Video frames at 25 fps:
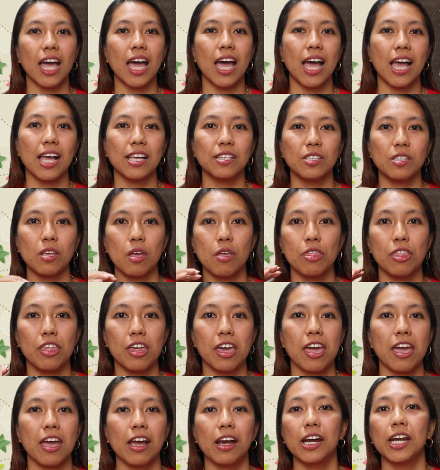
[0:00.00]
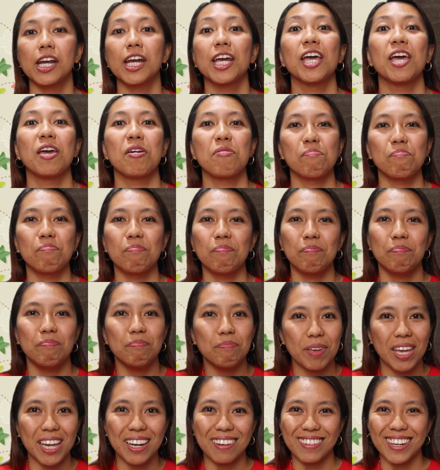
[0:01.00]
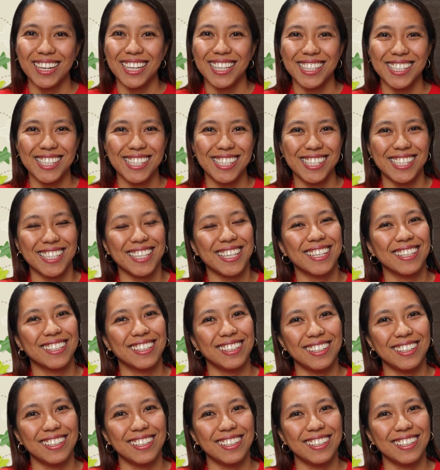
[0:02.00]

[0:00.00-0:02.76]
as their parents.